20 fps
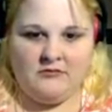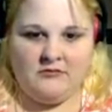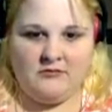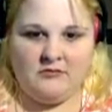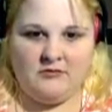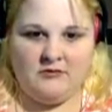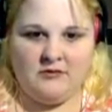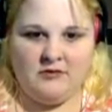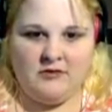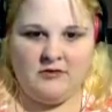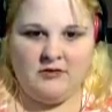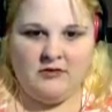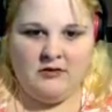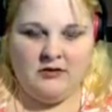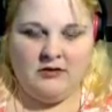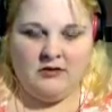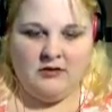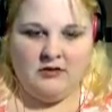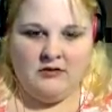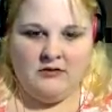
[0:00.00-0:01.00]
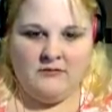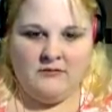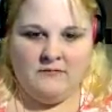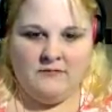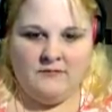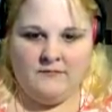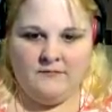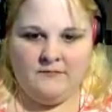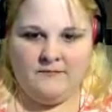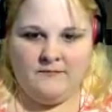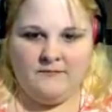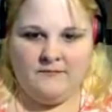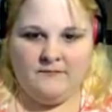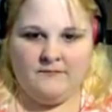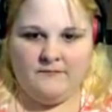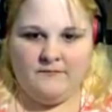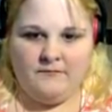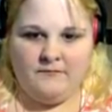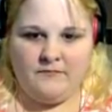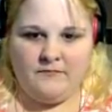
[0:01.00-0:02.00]

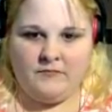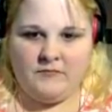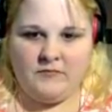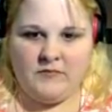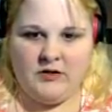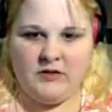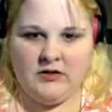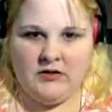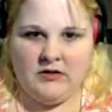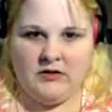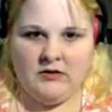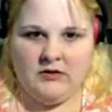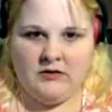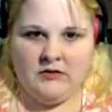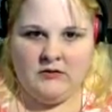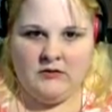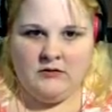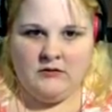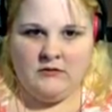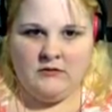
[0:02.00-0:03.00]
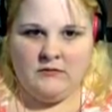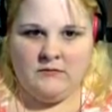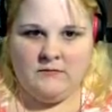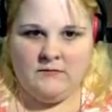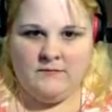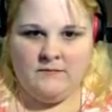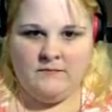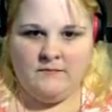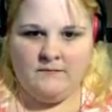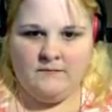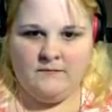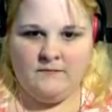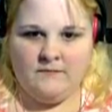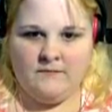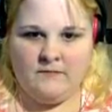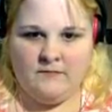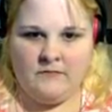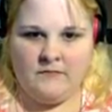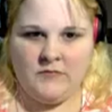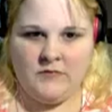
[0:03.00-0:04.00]

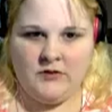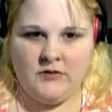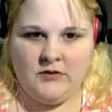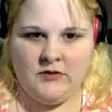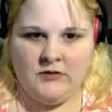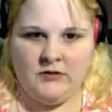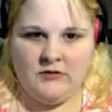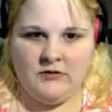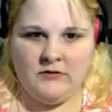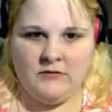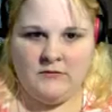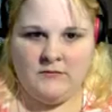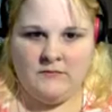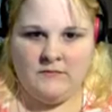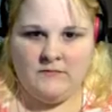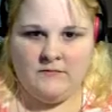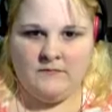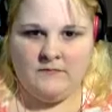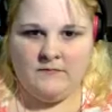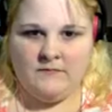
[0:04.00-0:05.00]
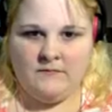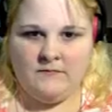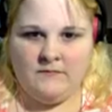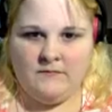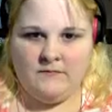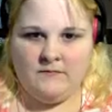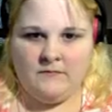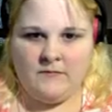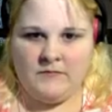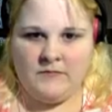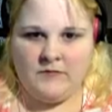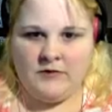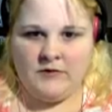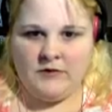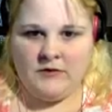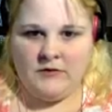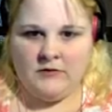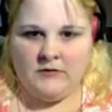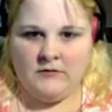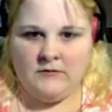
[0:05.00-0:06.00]

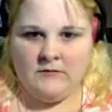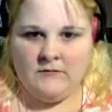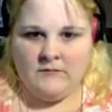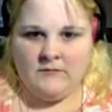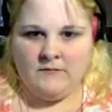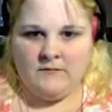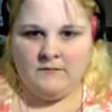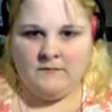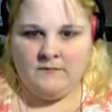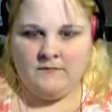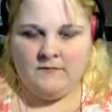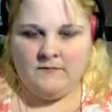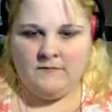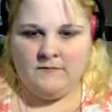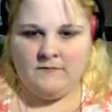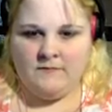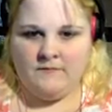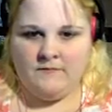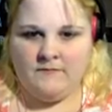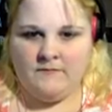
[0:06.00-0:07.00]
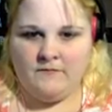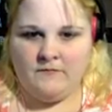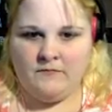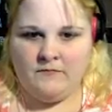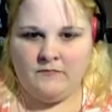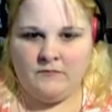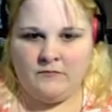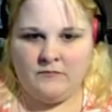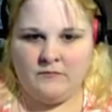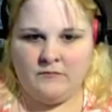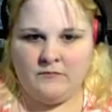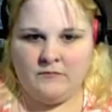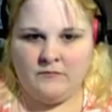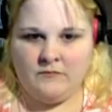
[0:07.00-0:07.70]
Nobody speaks.